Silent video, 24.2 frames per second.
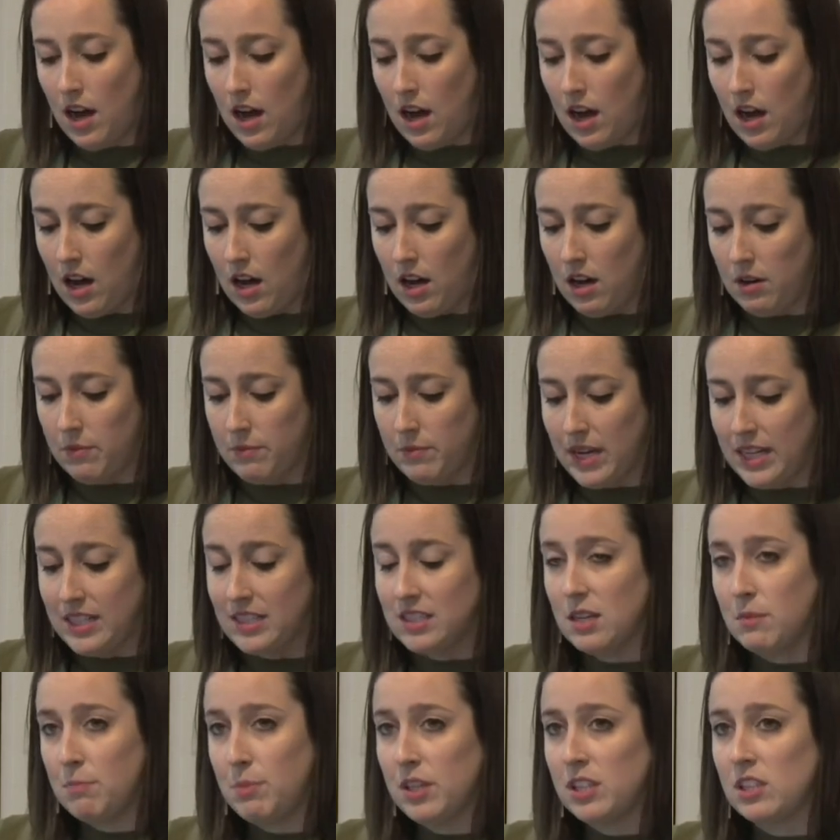
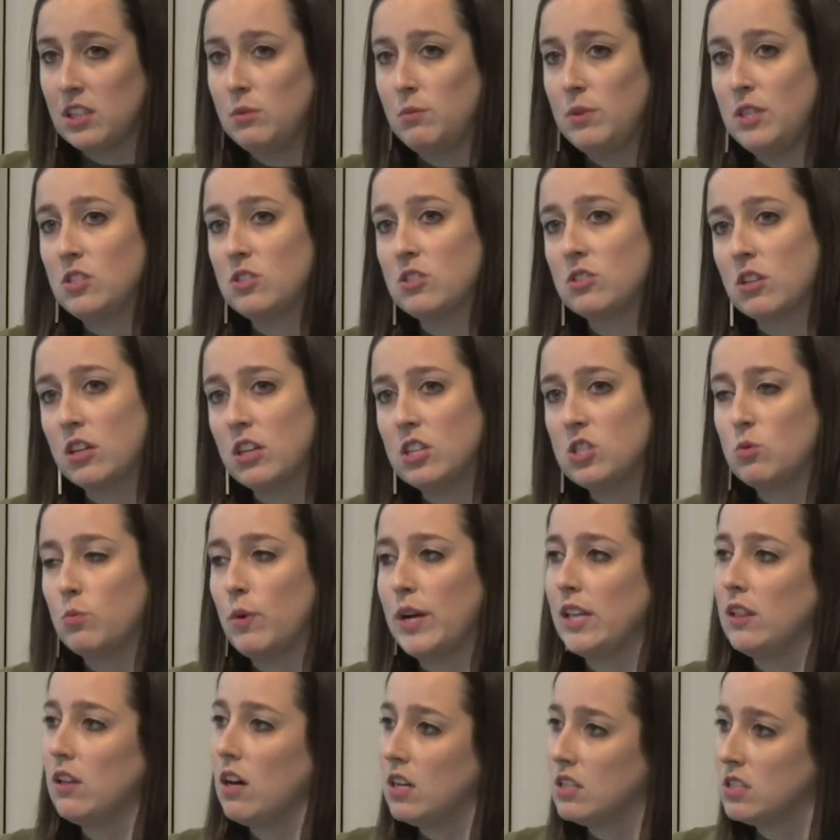And typically, we discourage
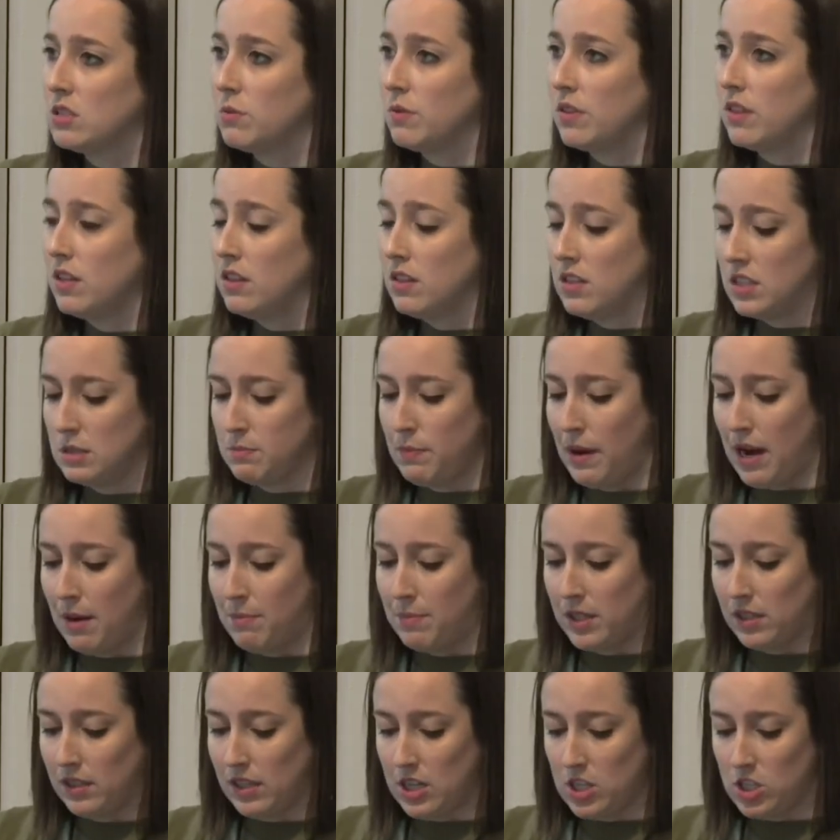weight loss within this
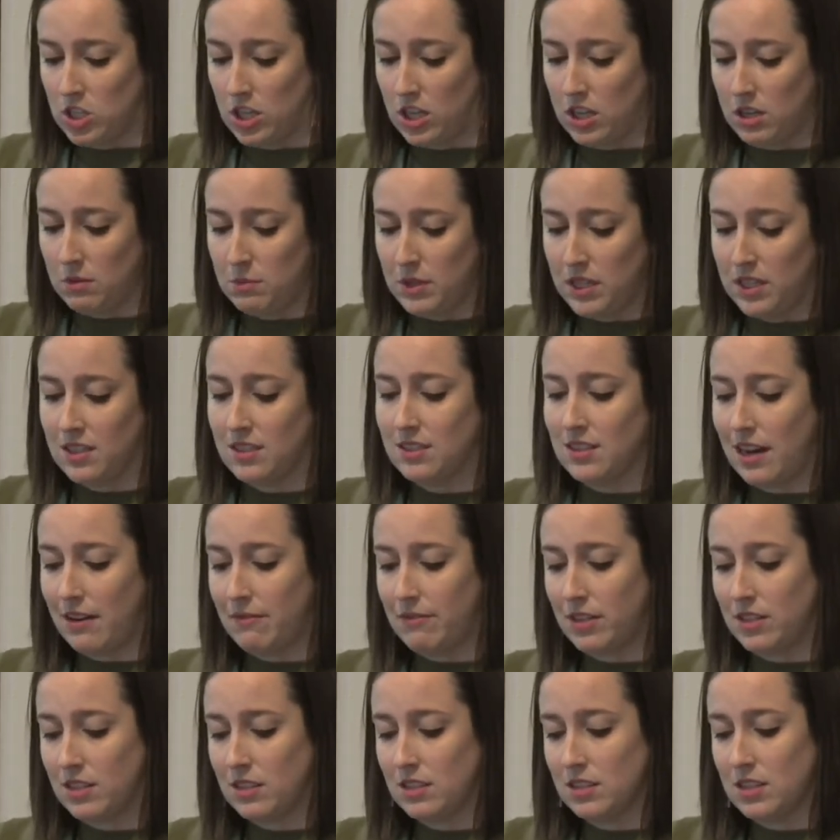population because
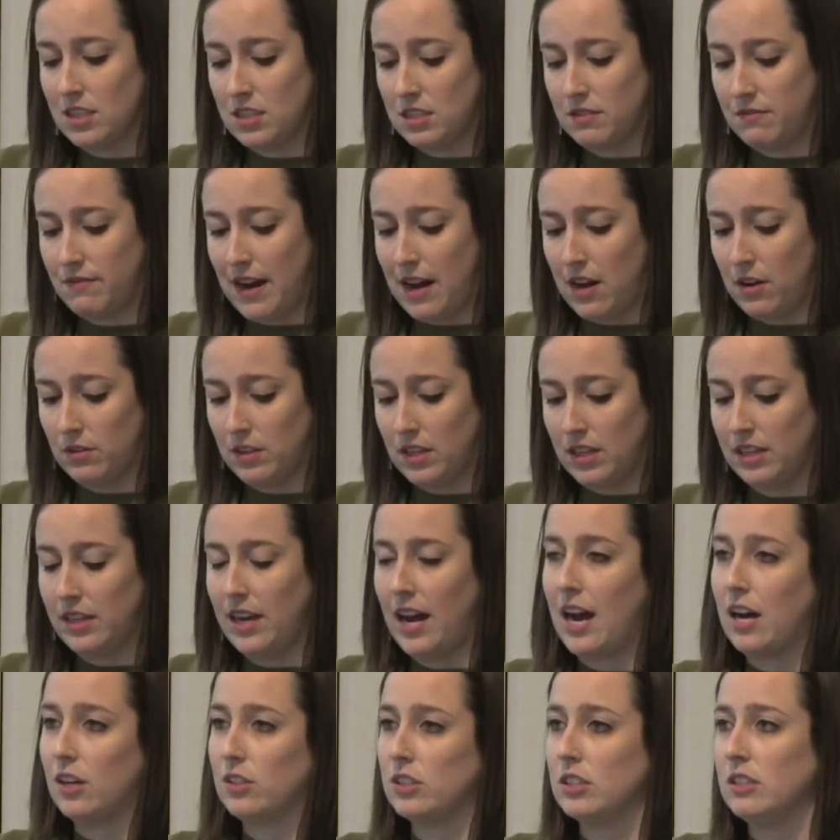evidence has found that
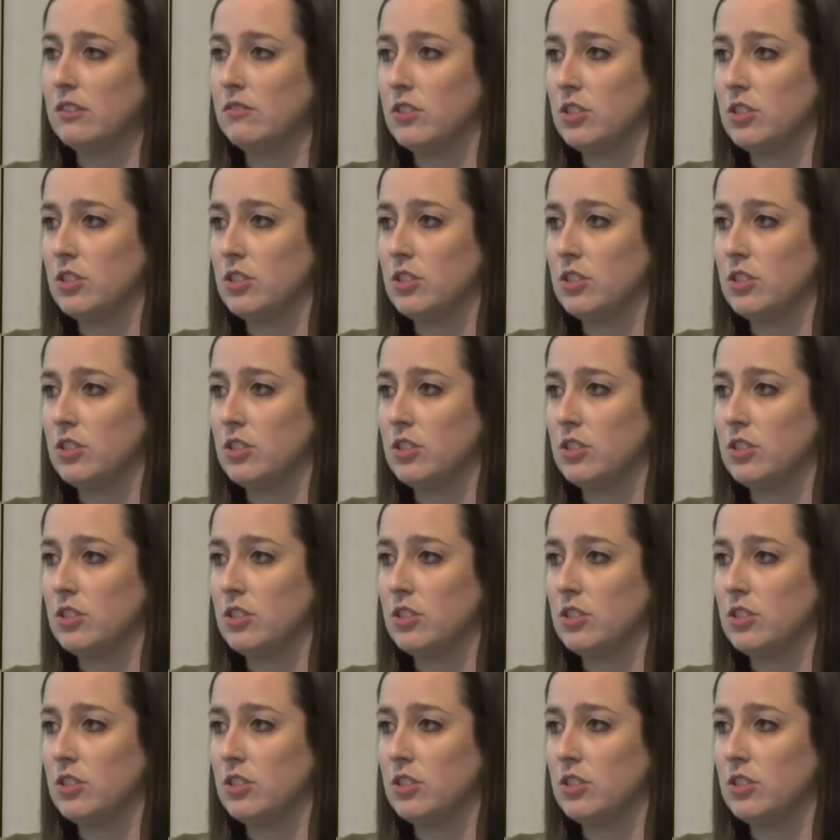calorie